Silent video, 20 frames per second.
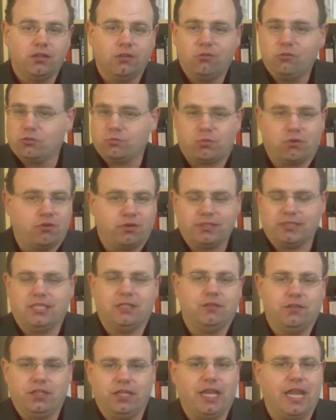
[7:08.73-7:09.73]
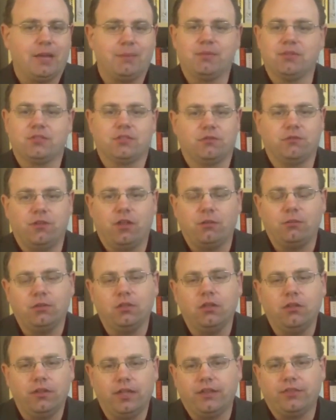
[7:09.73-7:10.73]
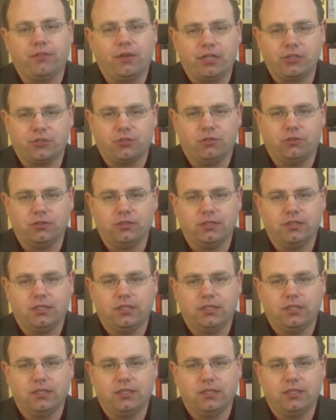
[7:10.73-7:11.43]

whose productivity happens to fall below that threshold.